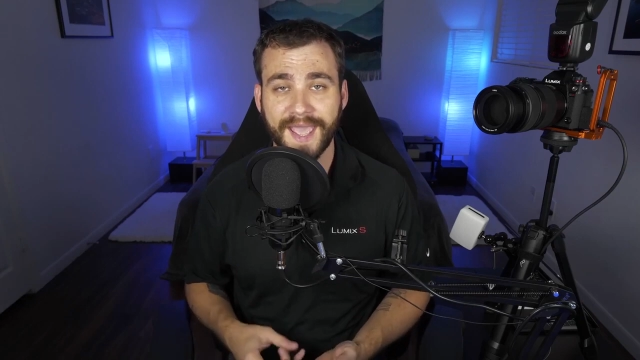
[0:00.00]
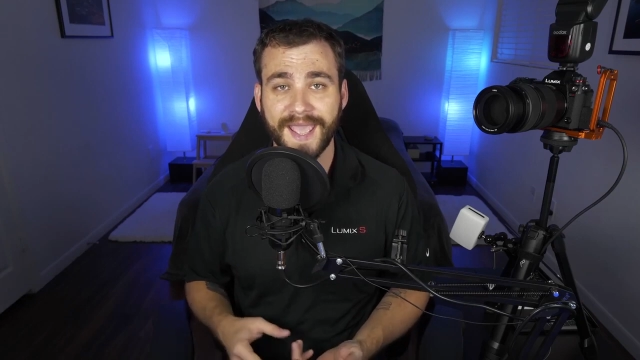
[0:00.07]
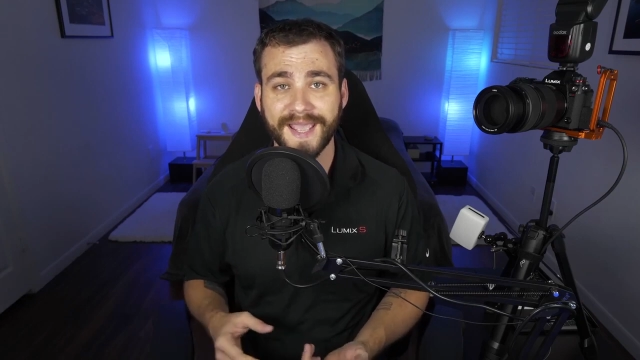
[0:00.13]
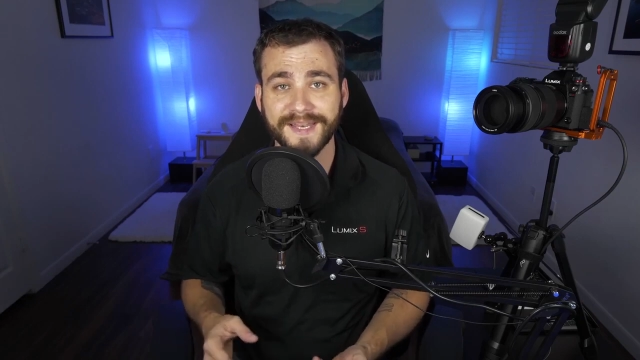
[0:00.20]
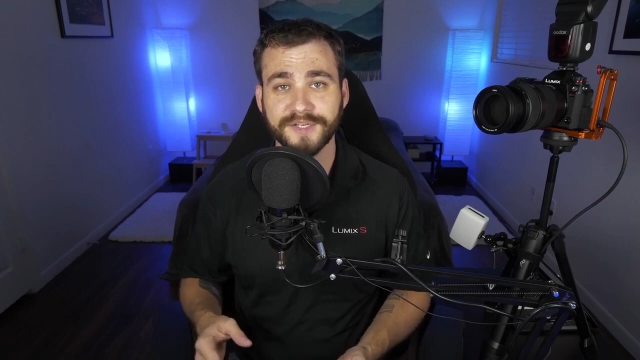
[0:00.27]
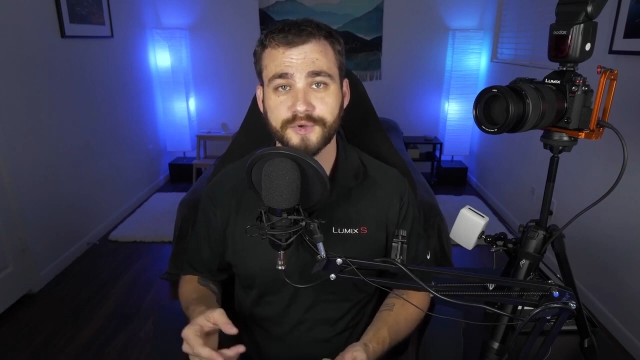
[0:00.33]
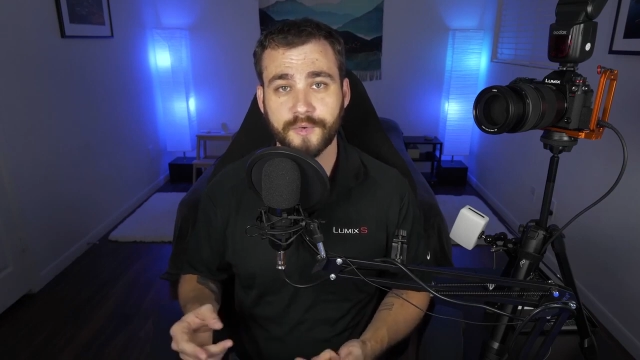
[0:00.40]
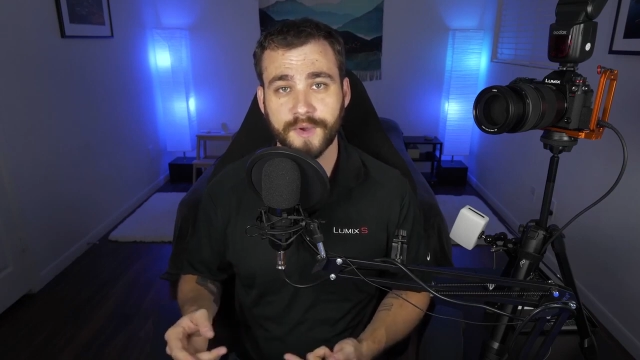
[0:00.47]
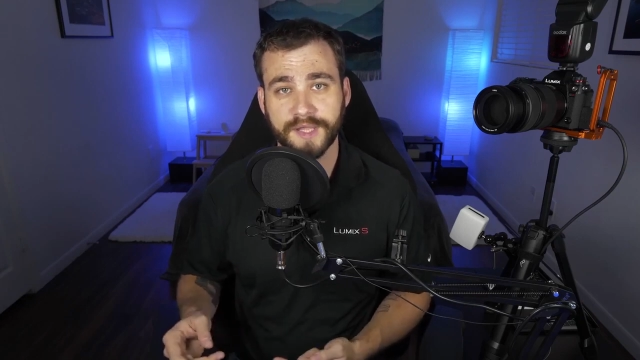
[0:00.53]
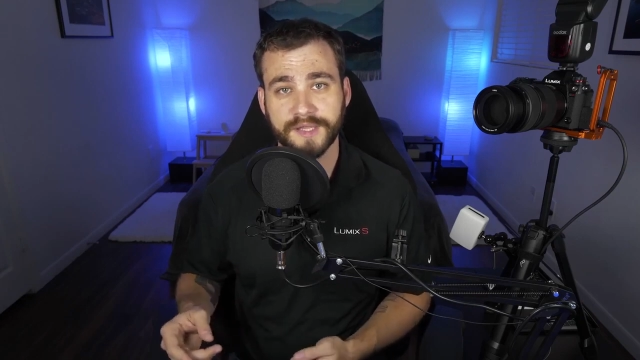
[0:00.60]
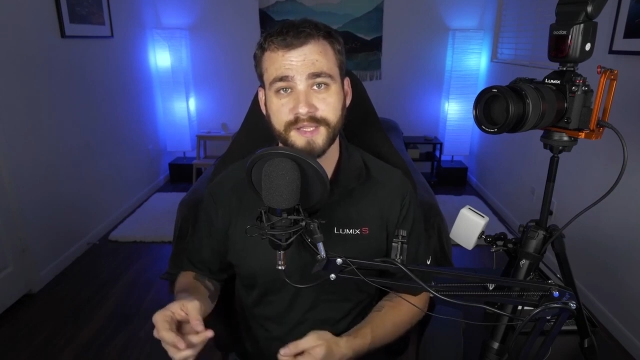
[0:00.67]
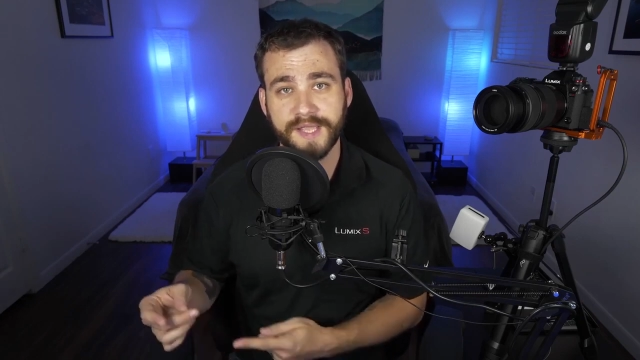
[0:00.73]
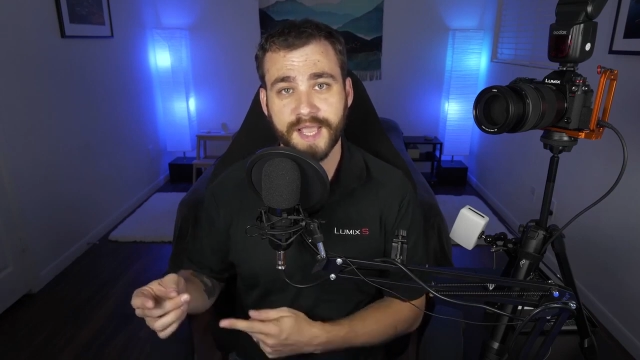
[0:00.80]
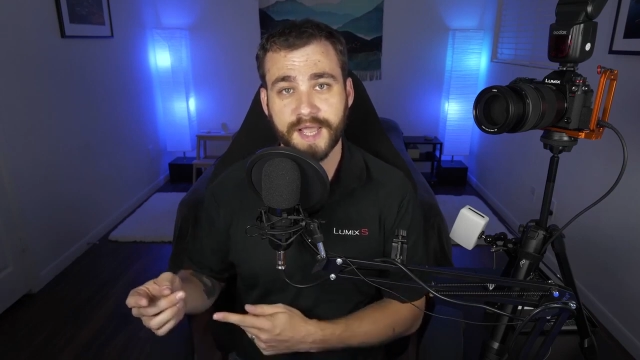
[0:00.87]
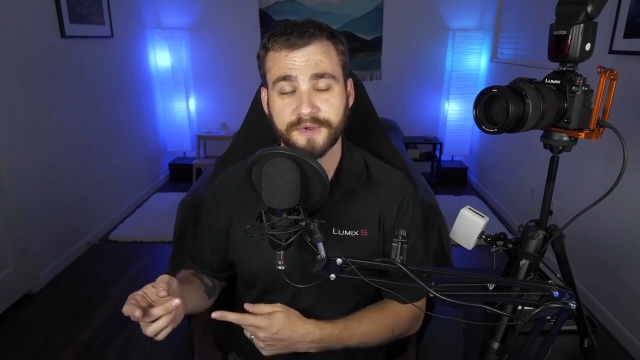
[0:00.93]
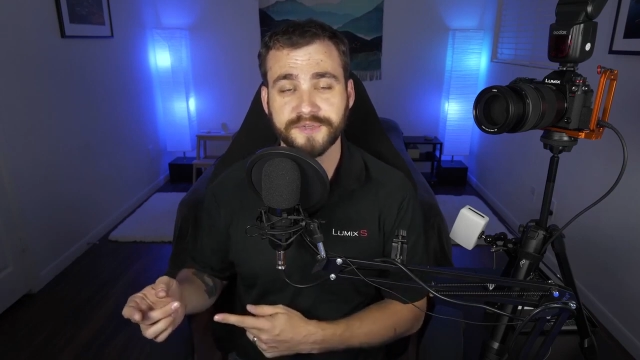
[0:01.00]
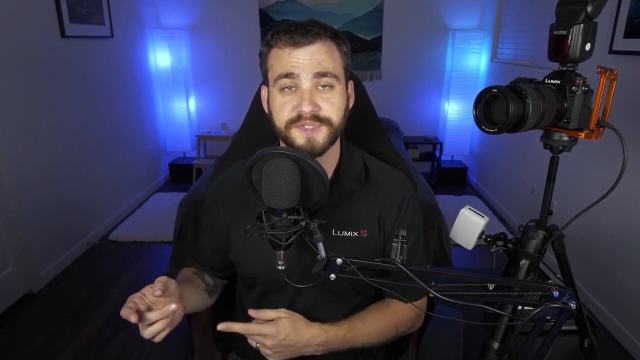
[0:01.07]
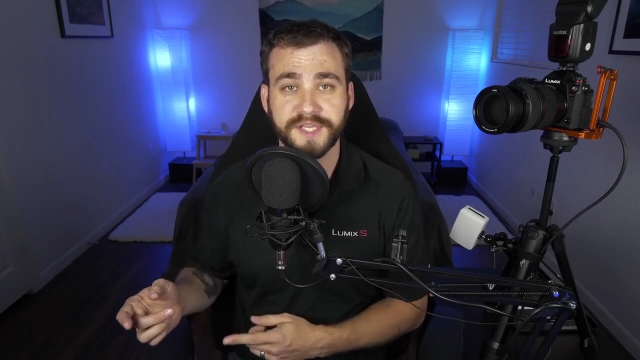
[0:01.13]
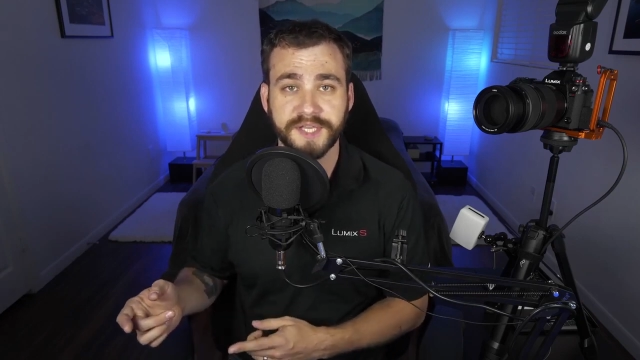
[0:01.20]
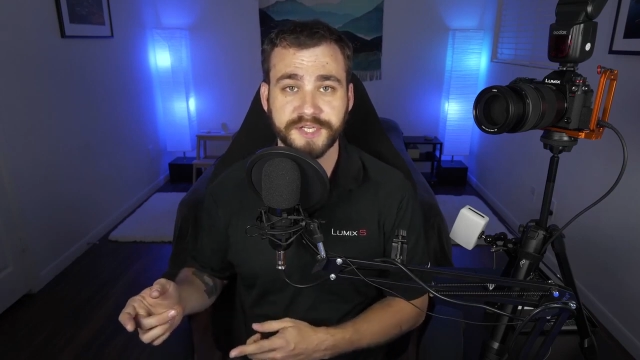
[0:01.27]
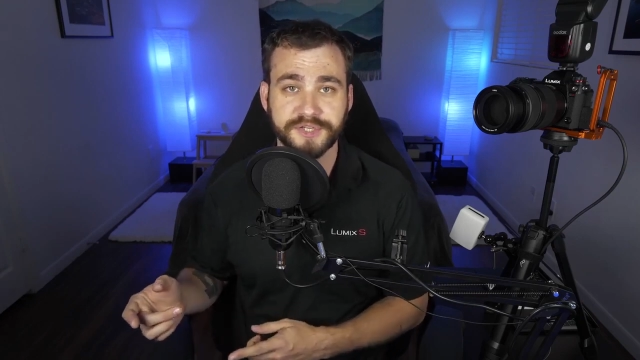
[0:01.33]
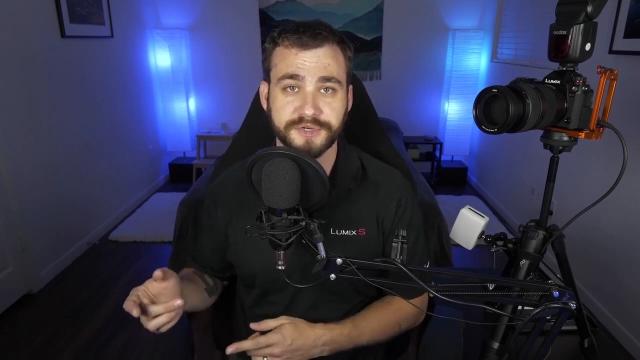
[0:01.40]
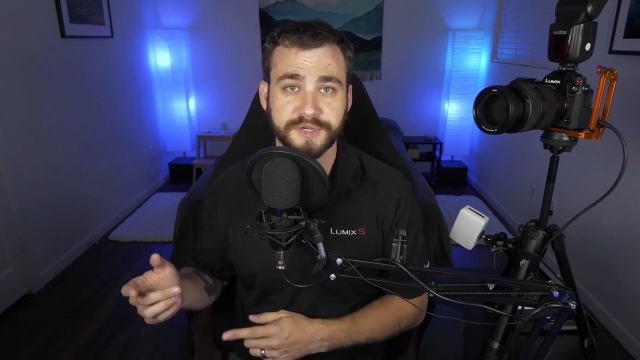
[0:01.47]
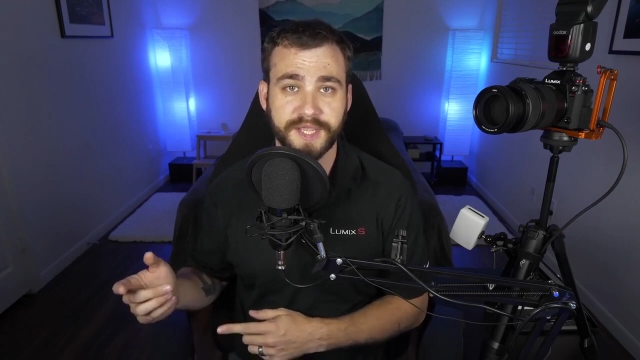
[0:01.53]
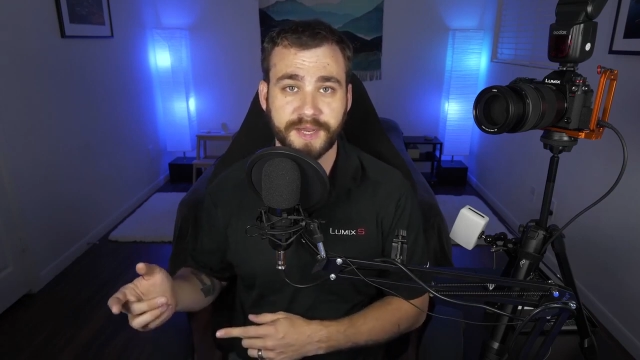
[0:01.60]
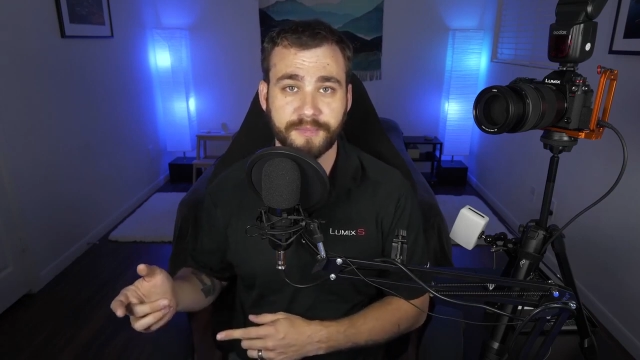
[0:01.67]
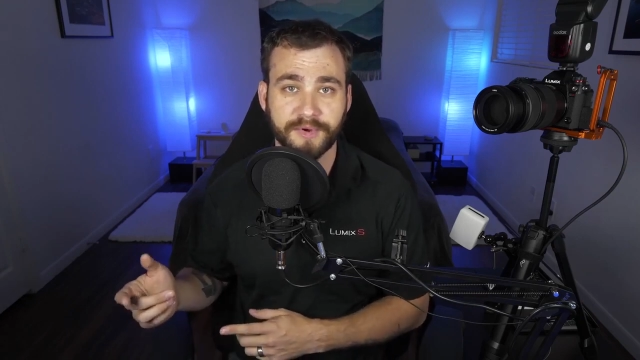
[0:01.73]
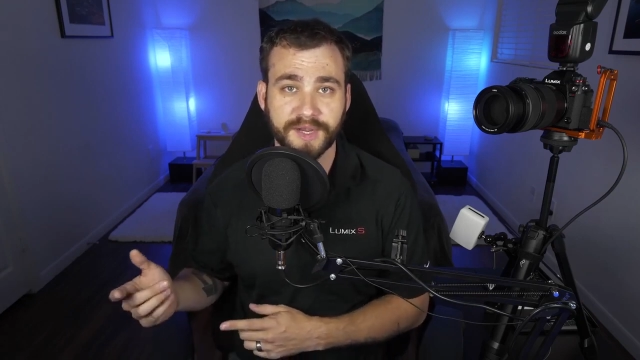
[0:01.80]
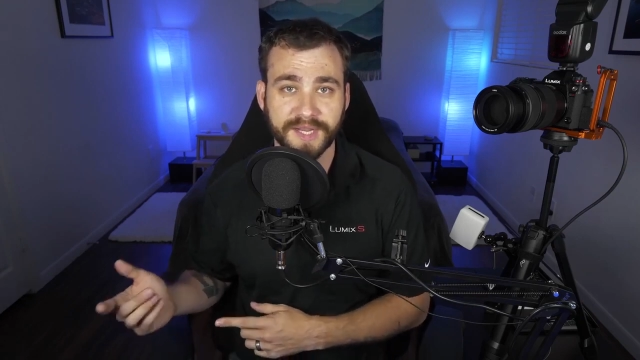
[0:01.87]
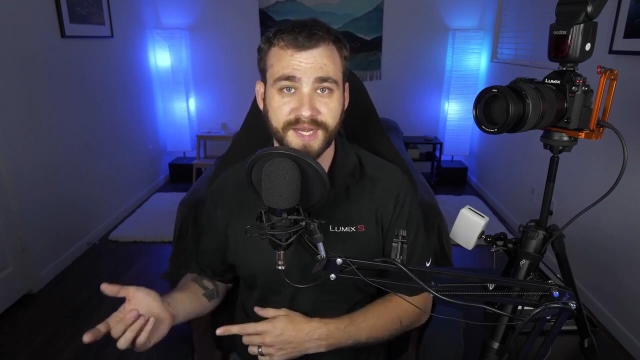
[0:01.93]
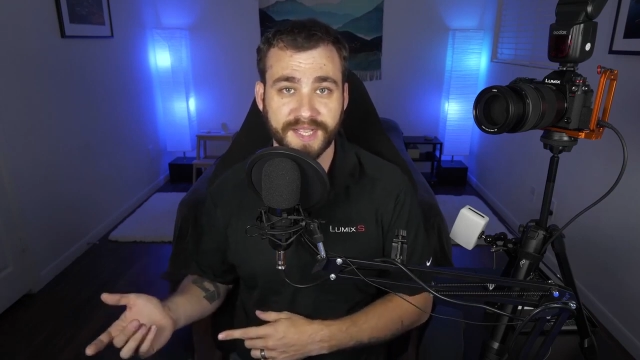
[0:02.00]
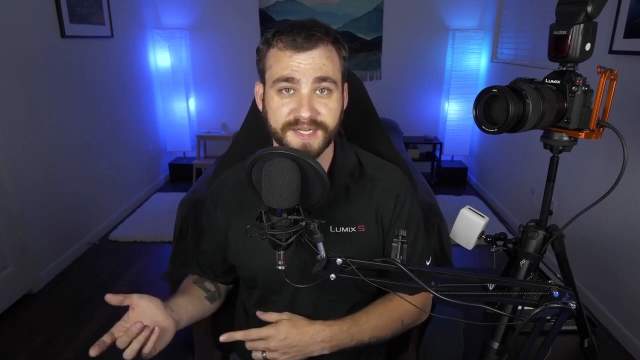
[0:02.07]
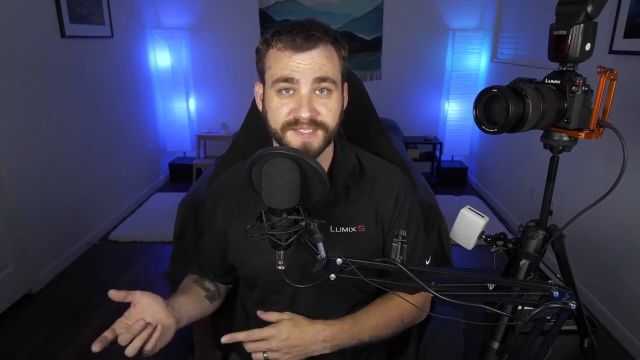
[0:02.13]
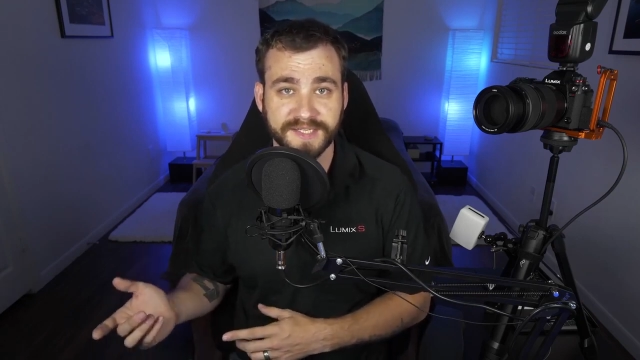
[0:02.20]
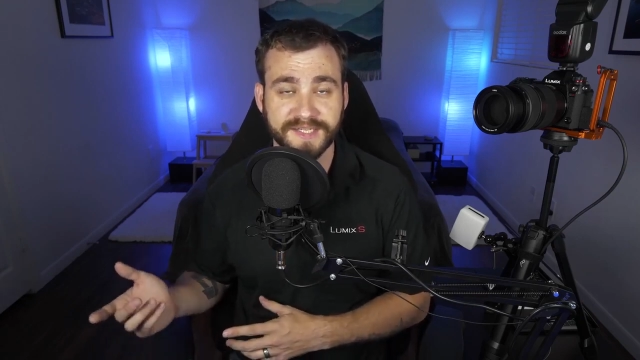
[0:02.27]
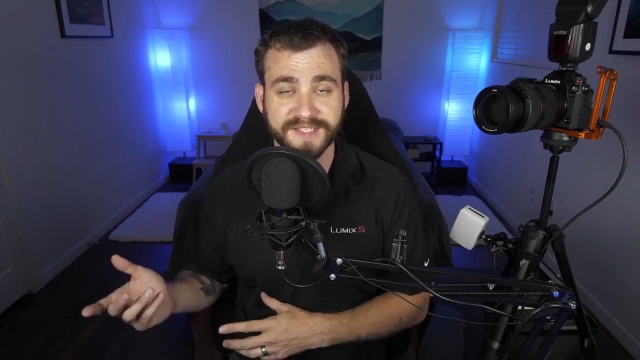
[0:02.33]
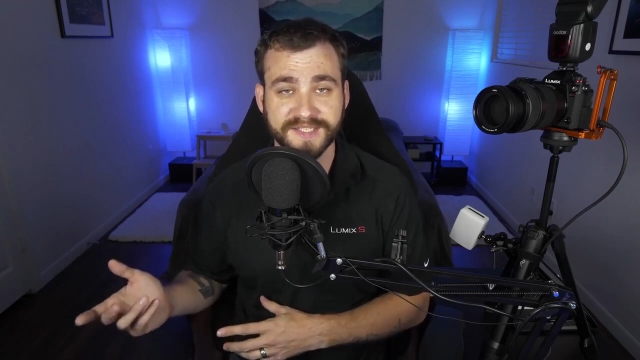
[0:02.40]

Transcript: and quickly how to get your camera connected